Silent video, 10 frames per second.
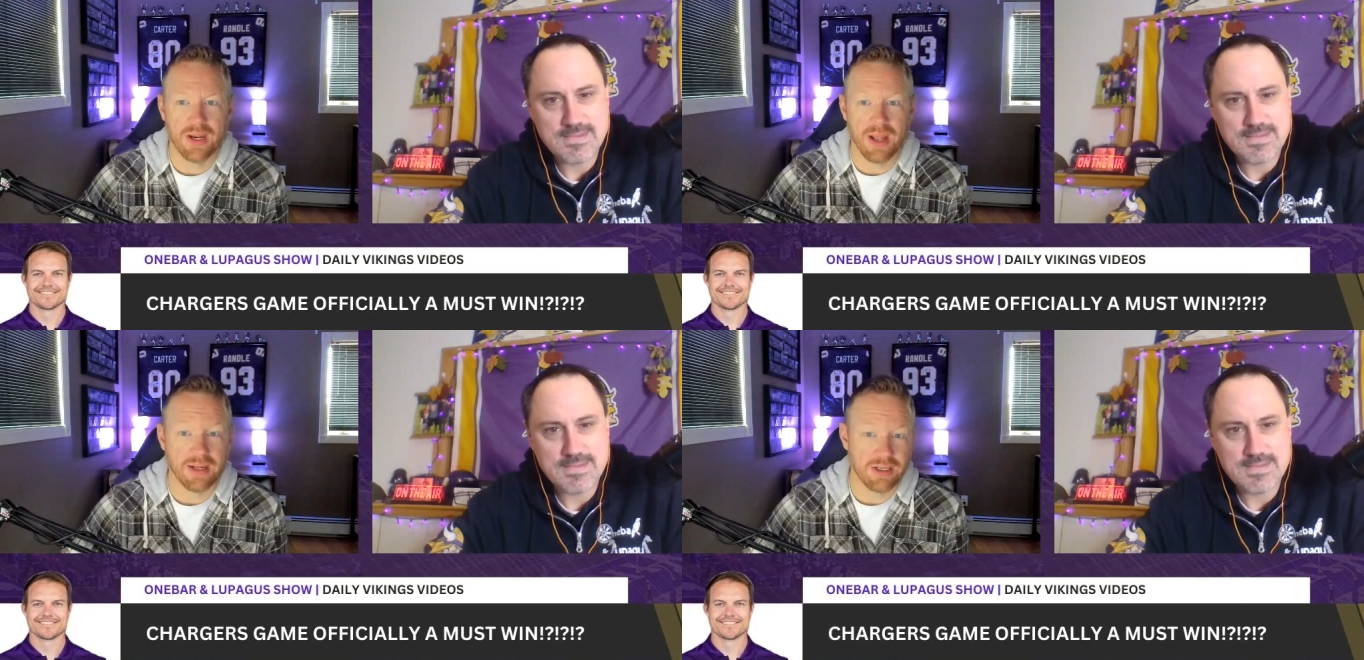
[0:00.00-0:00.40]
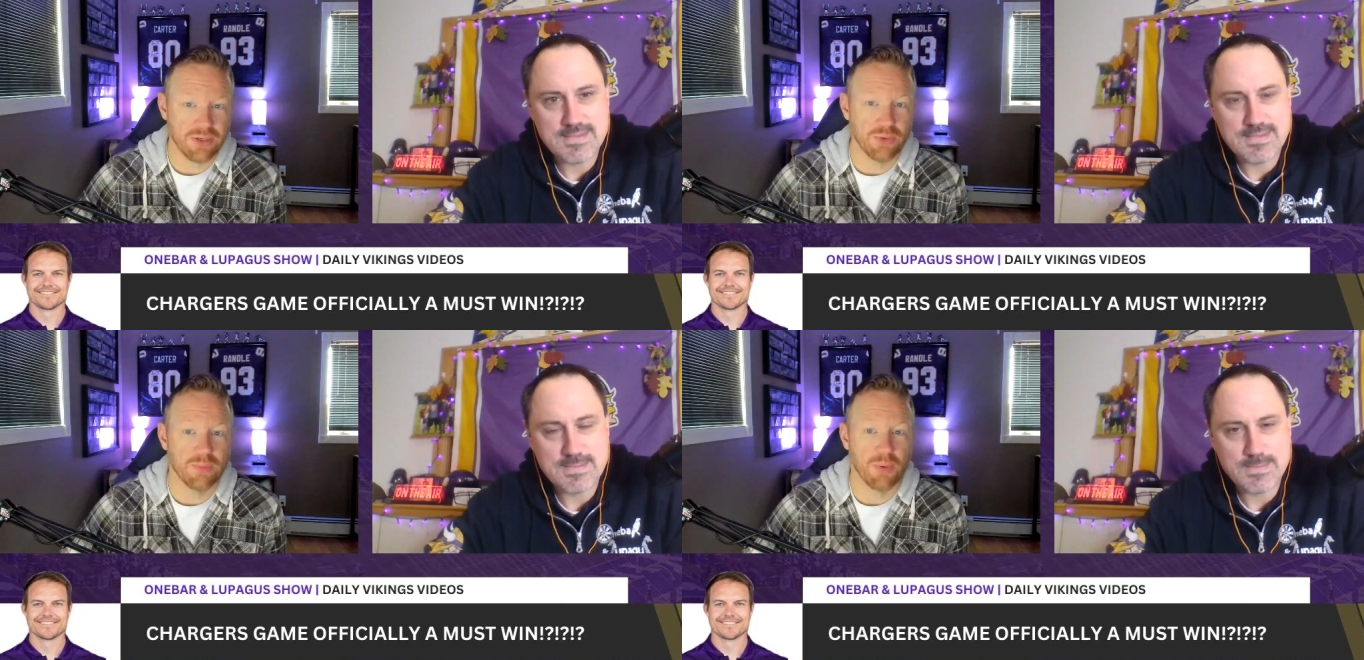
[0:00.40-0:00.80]
Speaker 1: And I did
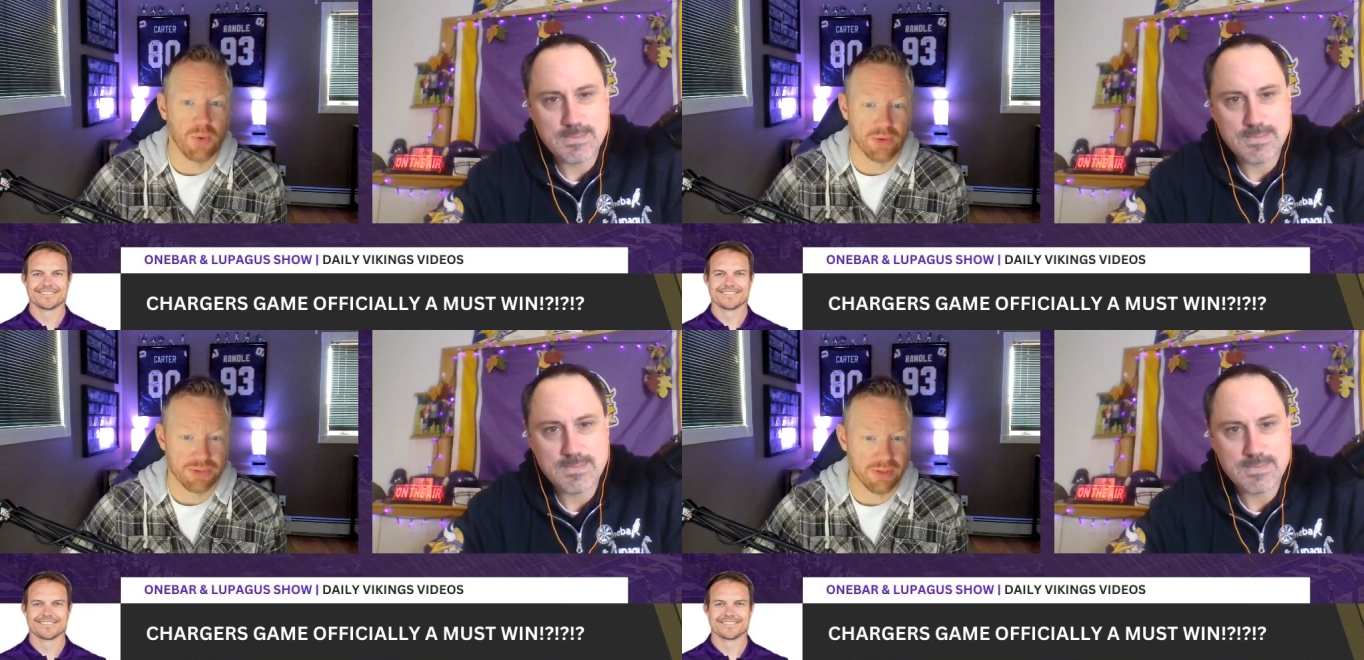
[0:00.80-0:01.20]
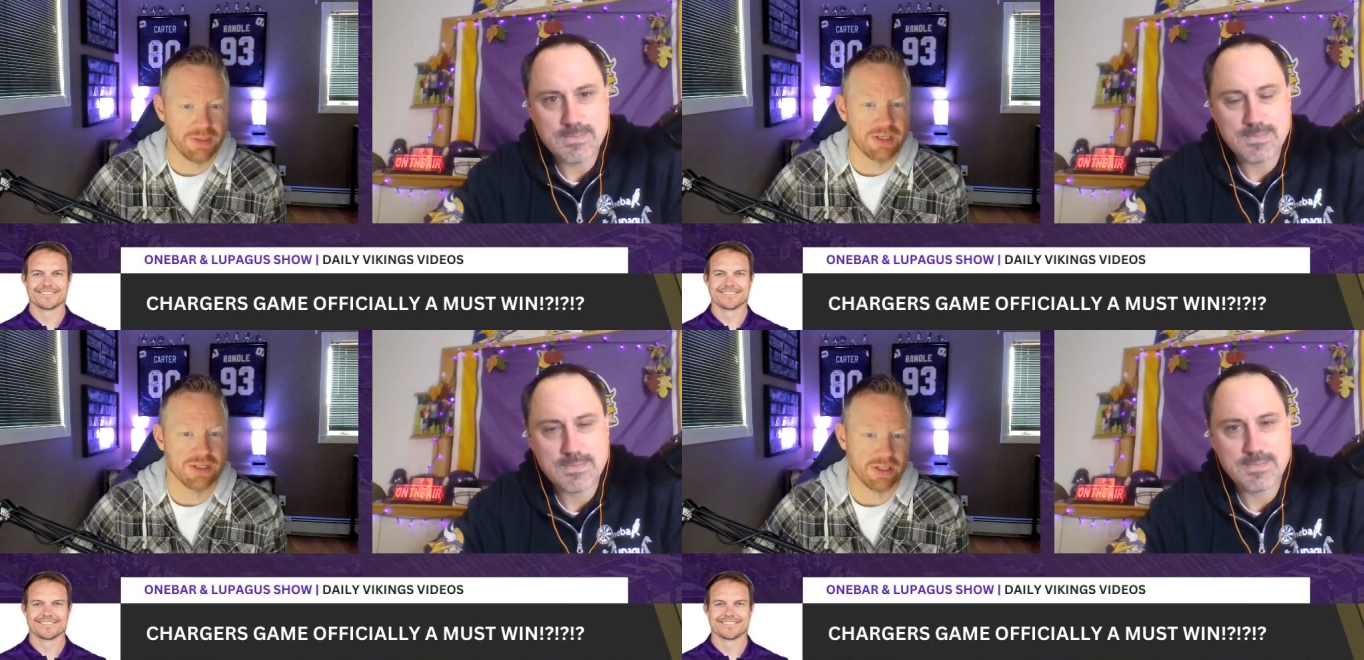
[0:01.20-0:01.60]
do a poll, so let me
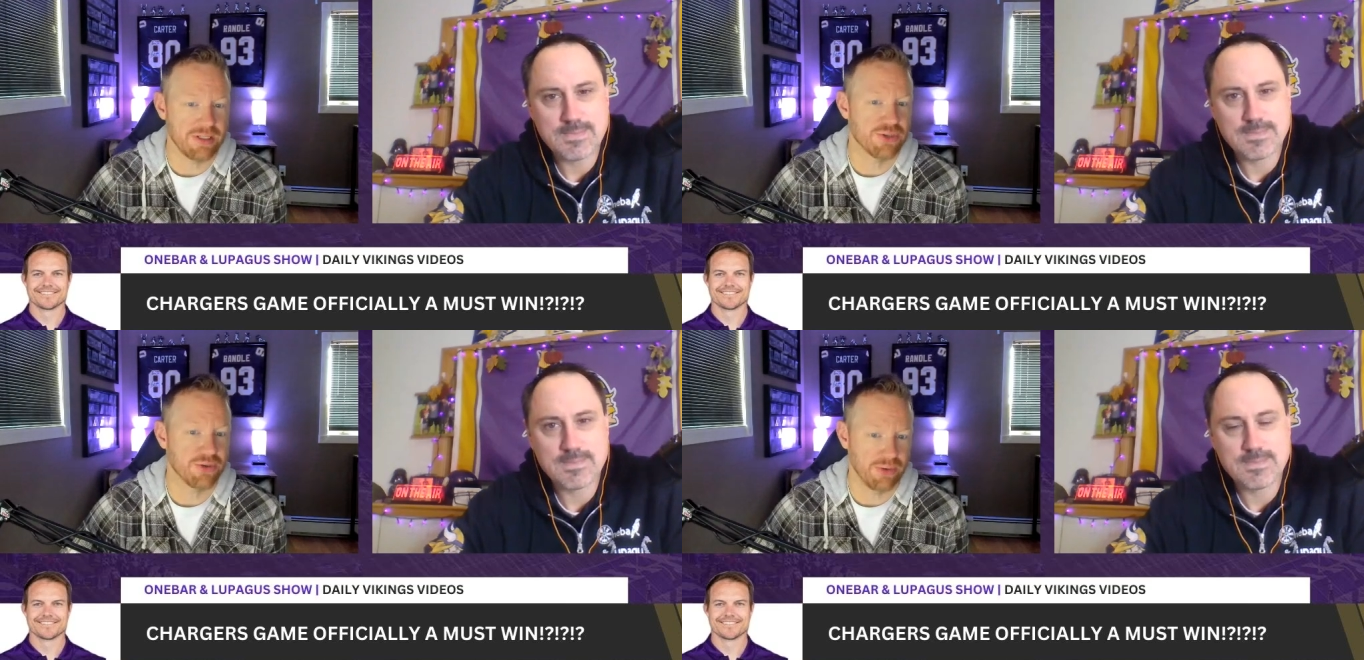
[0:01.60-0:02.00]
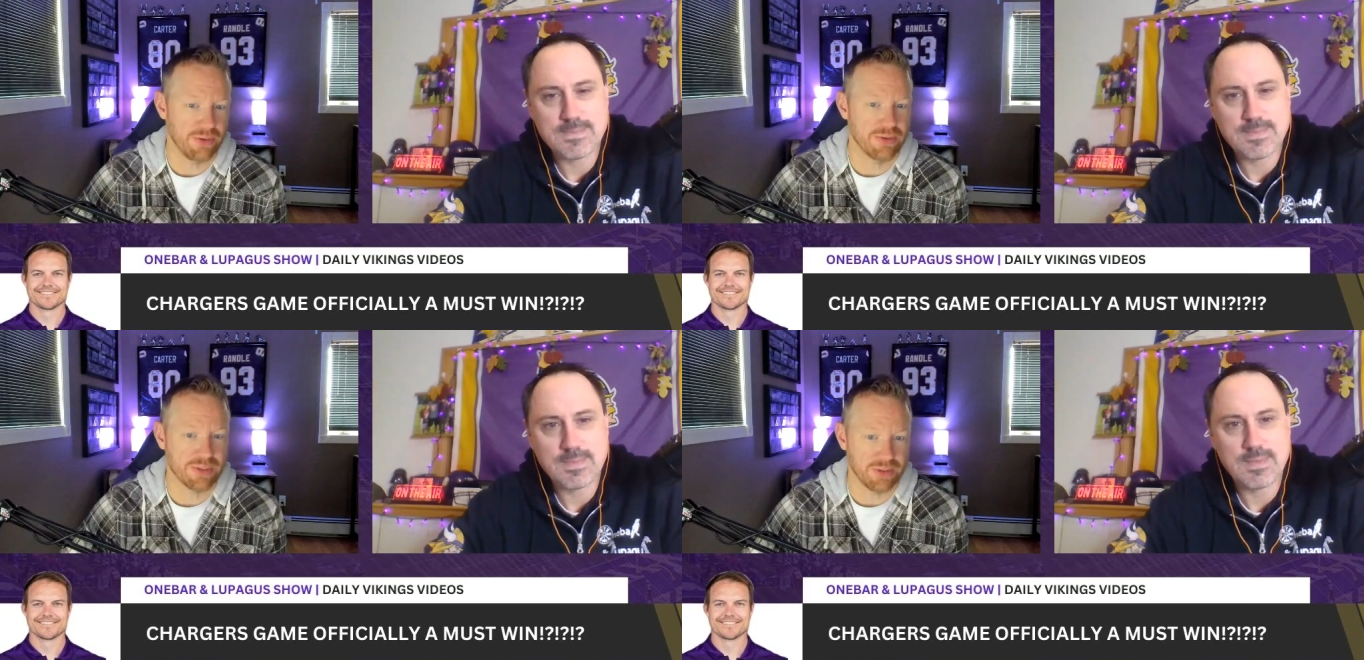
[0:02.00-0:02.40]
just at least throw
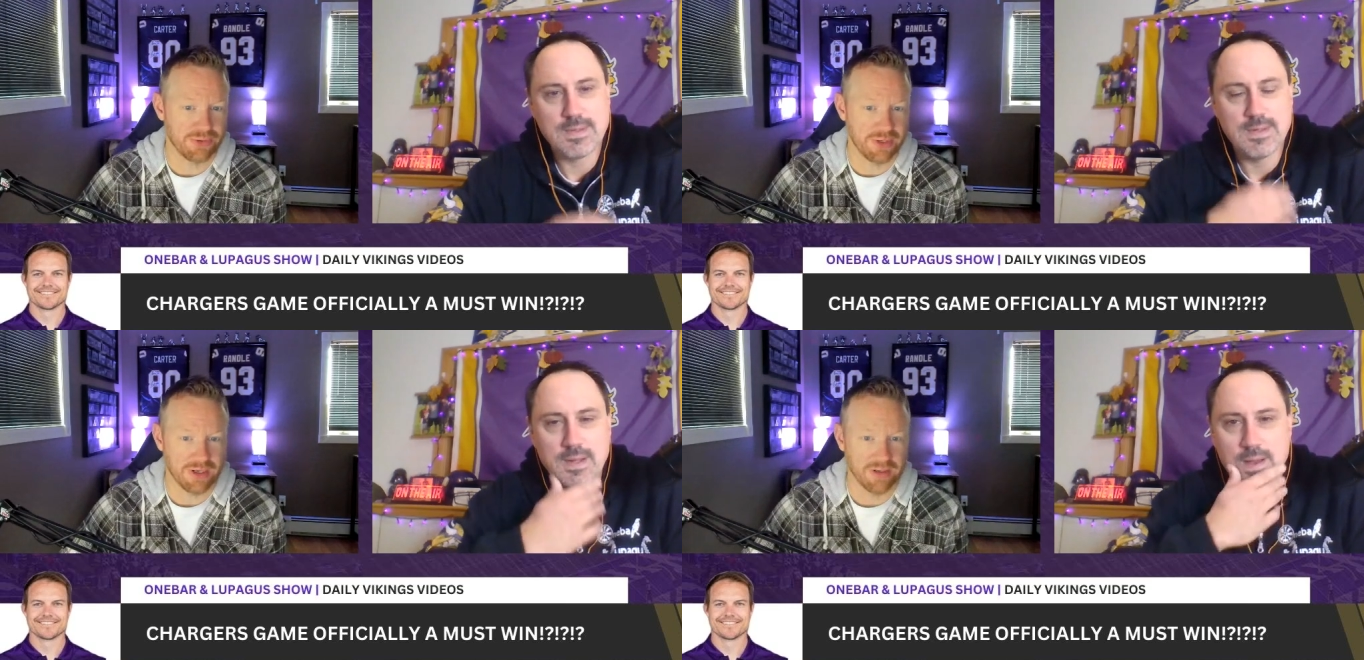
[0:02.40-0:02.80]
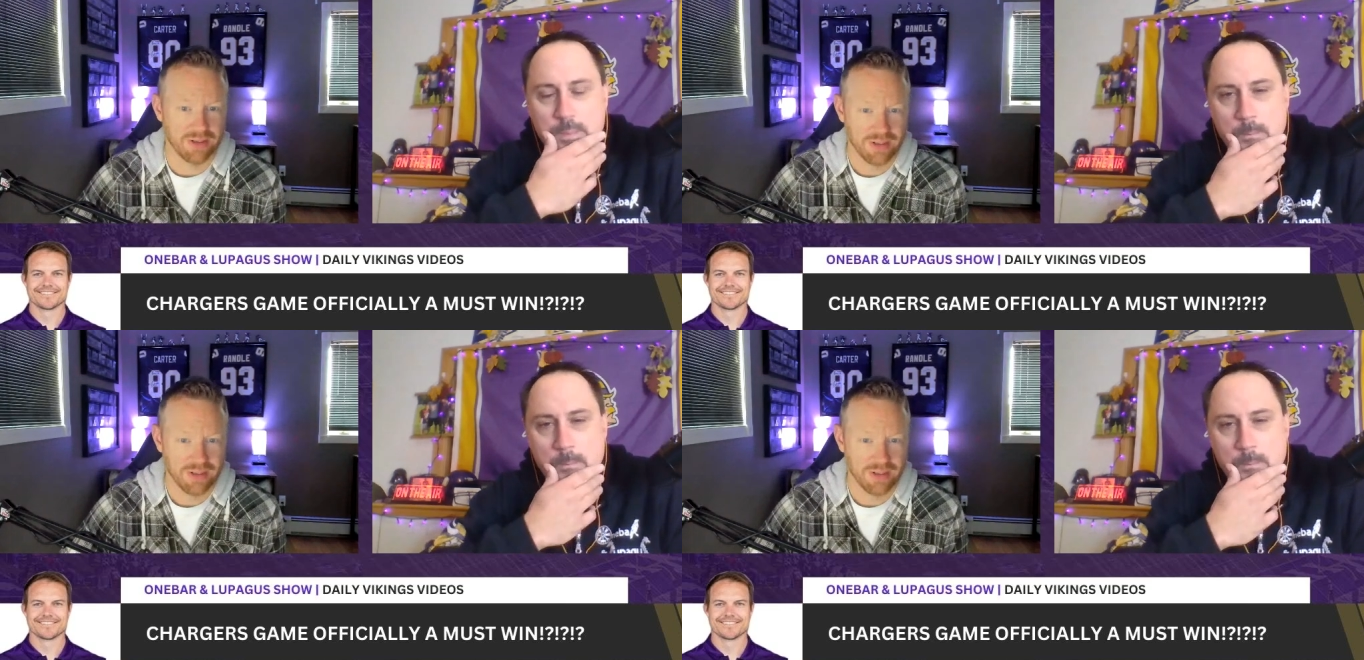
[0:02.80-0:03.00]
those out there. Yeah.